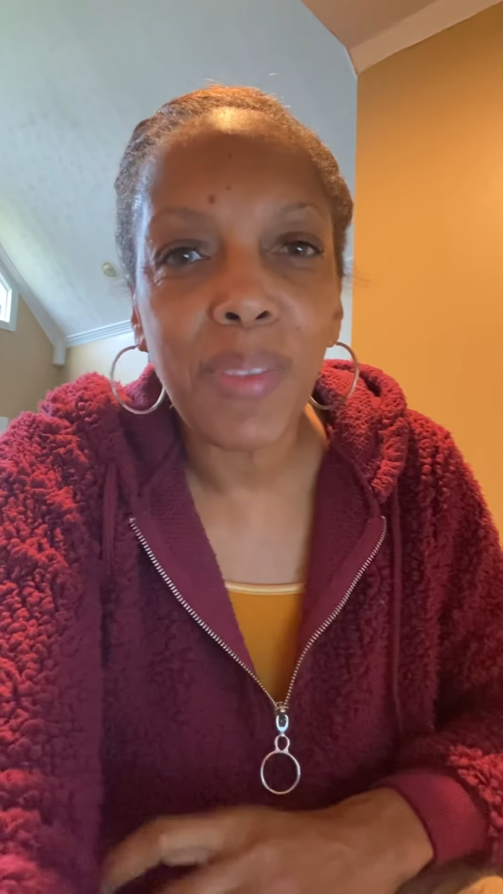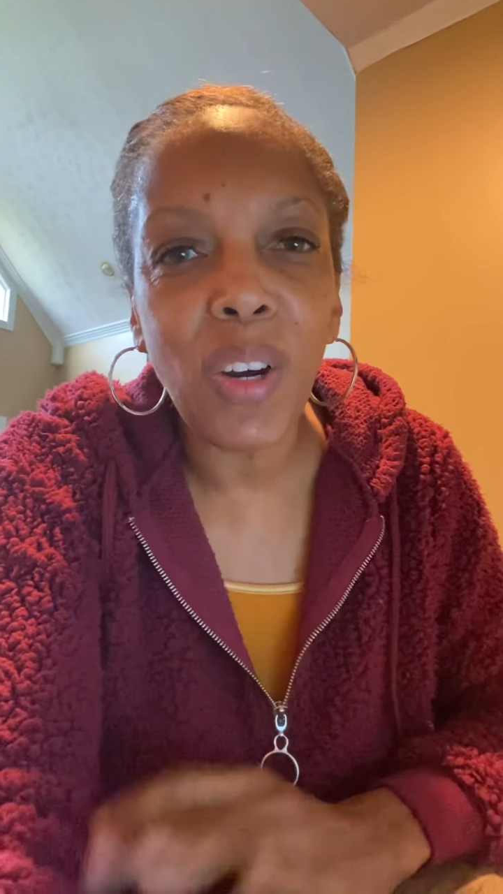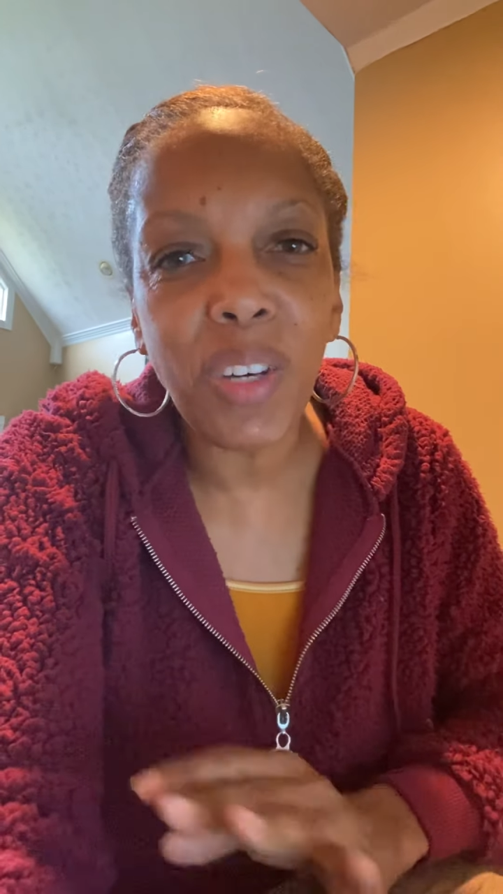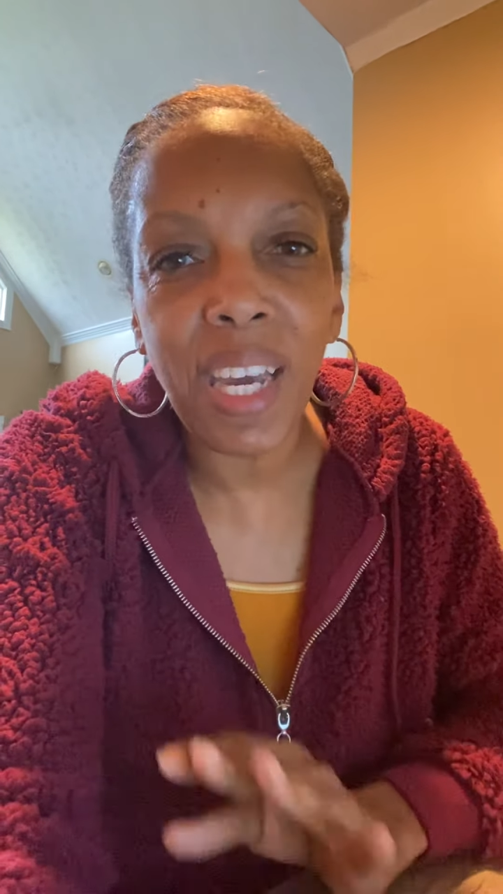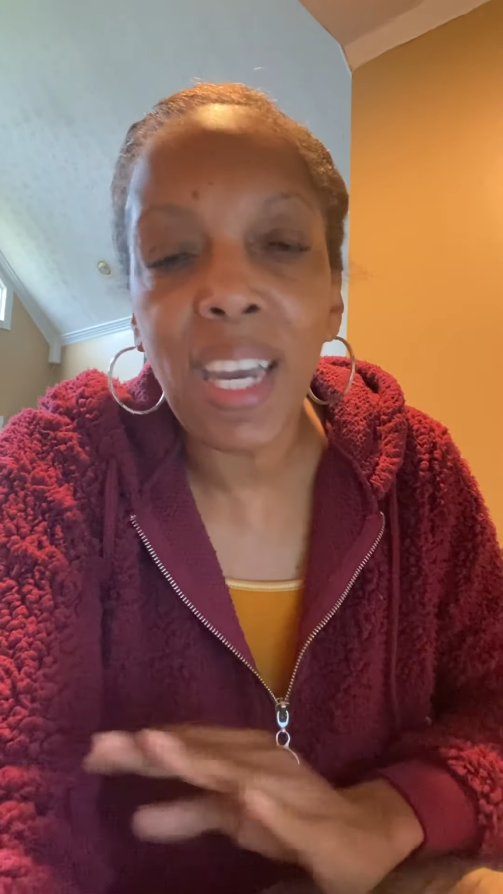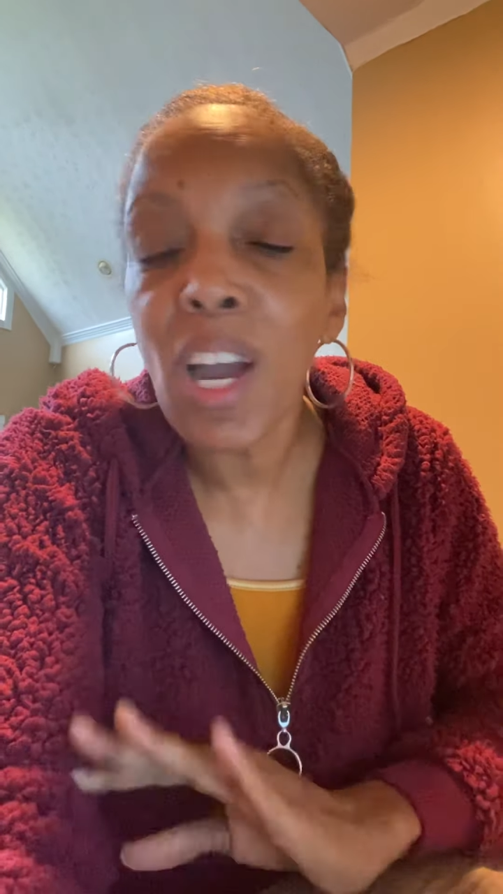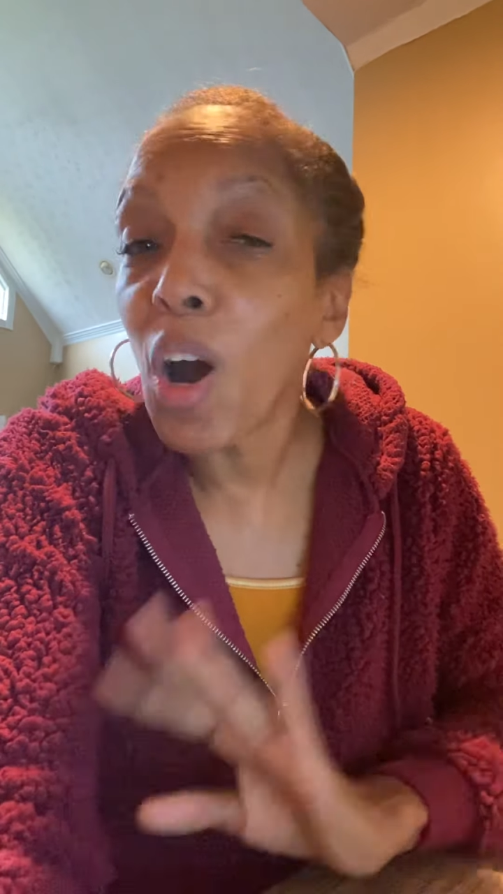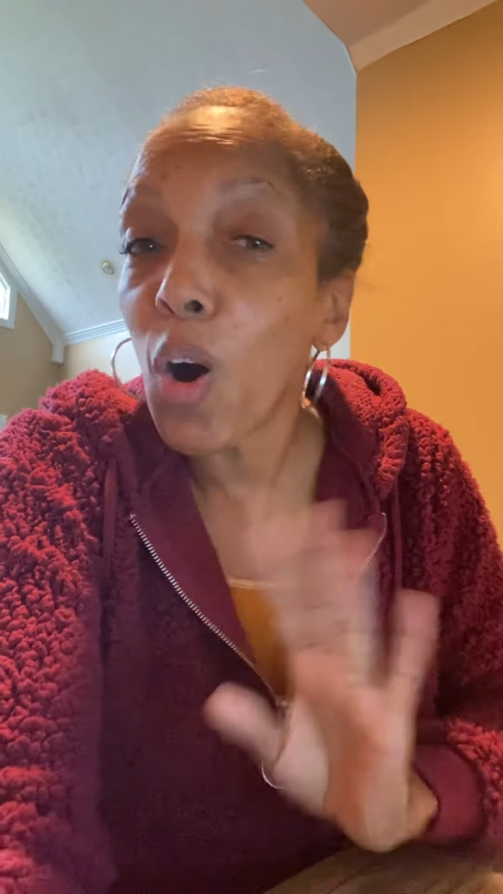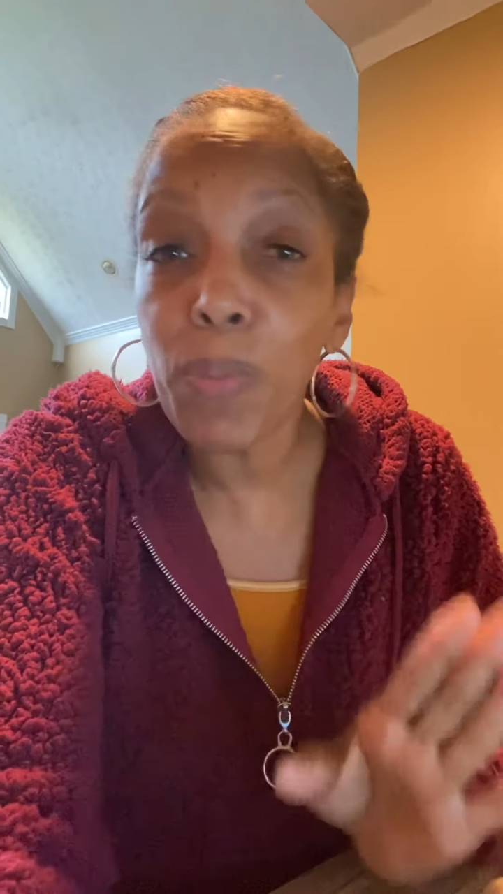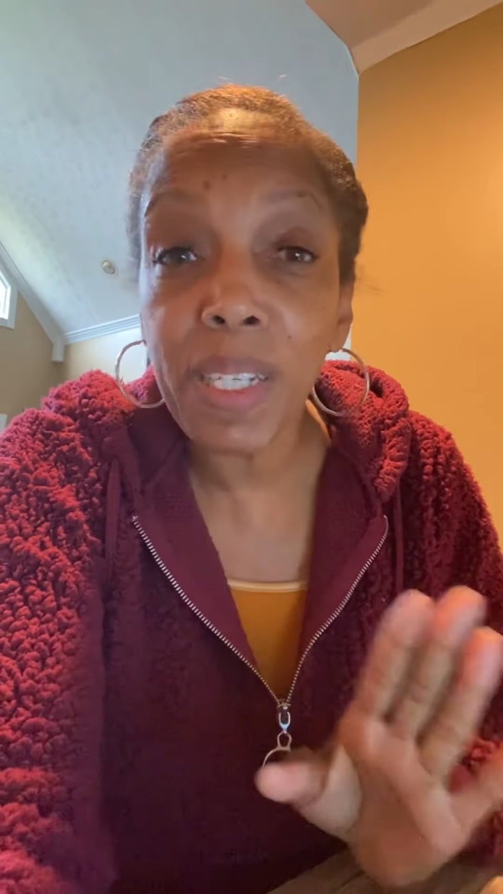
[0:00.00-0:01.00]
Okay?
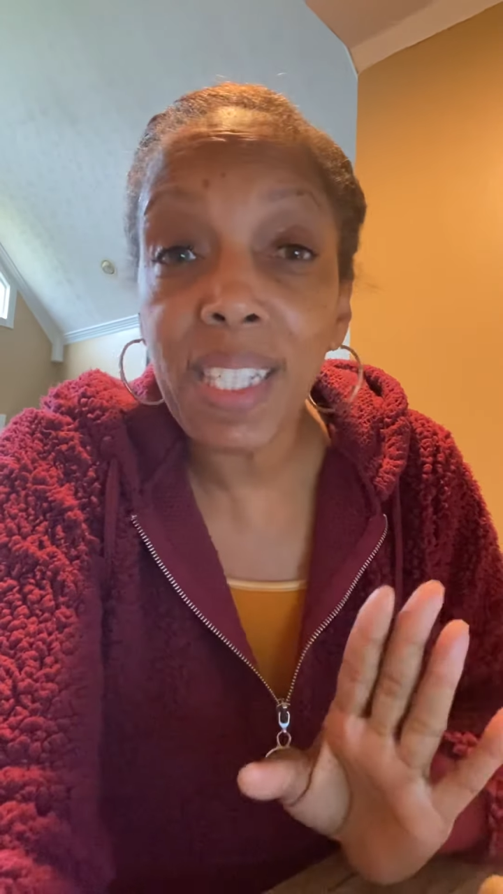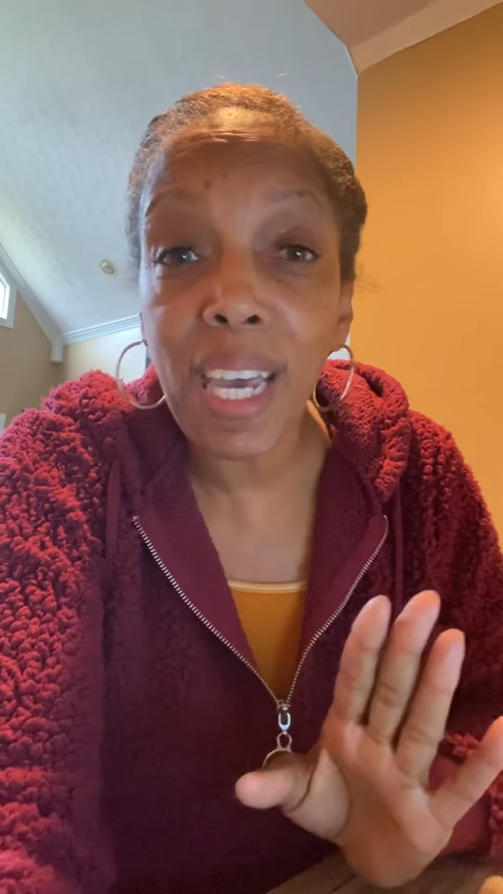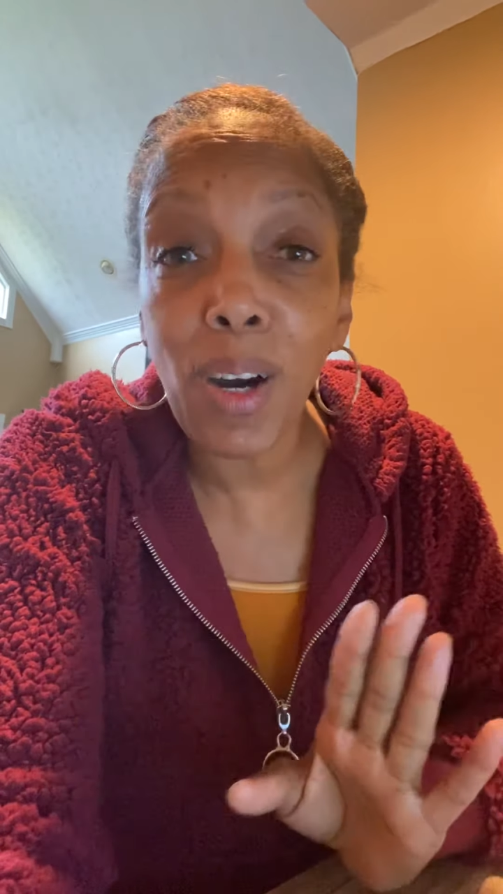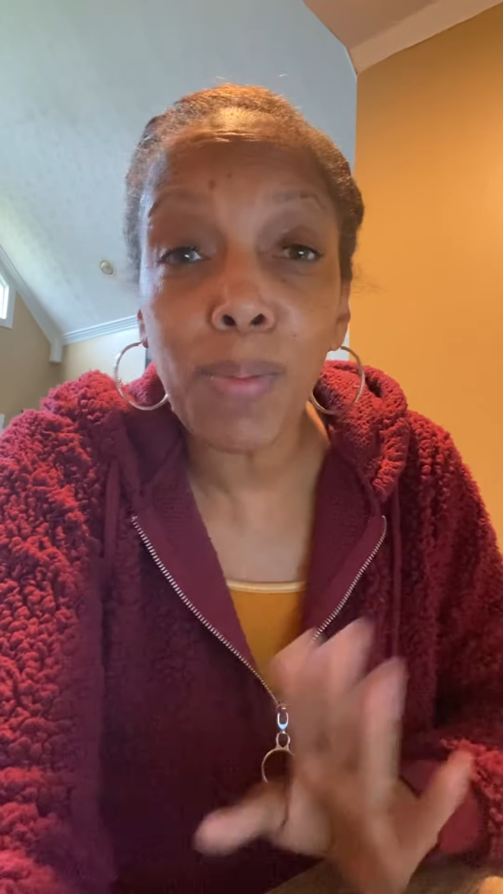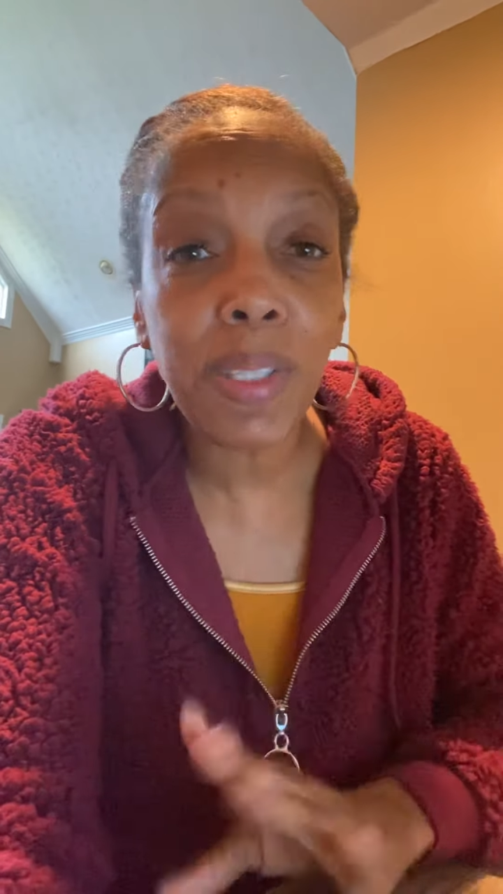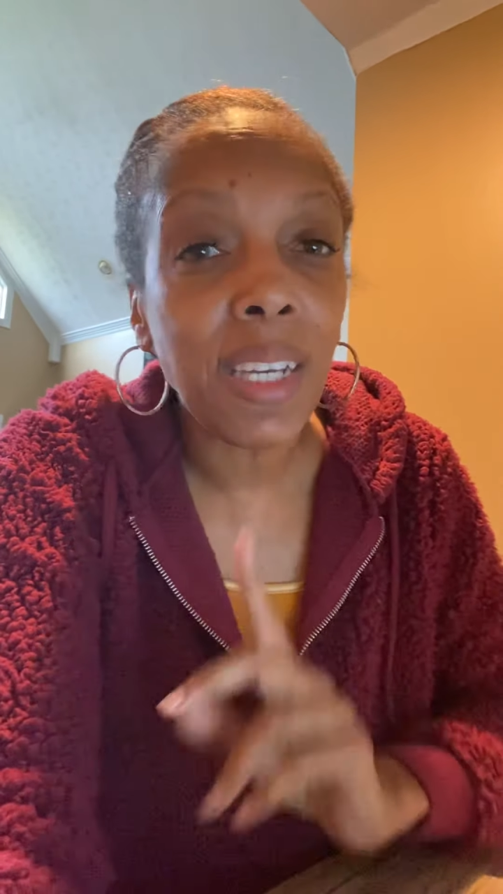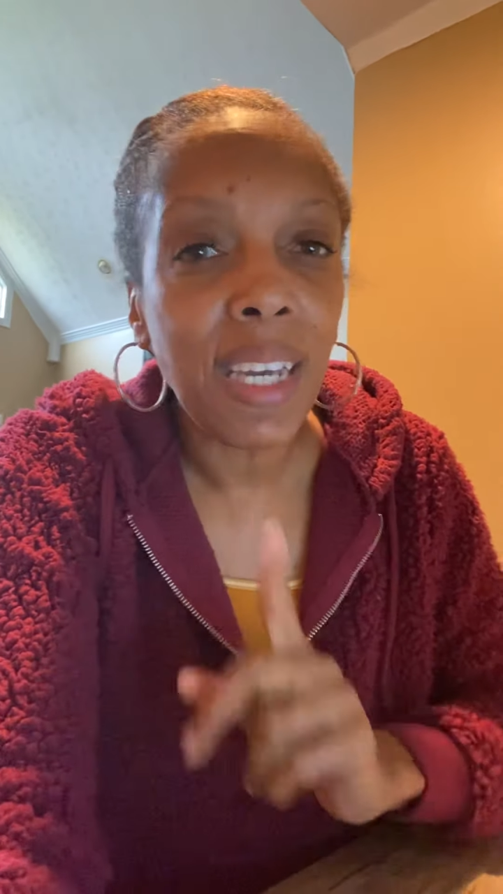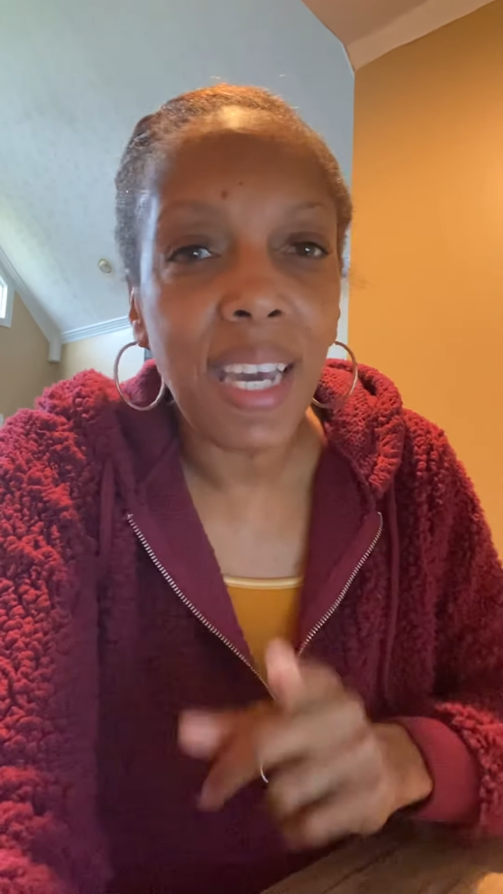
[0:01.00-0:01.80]
Hope this helps,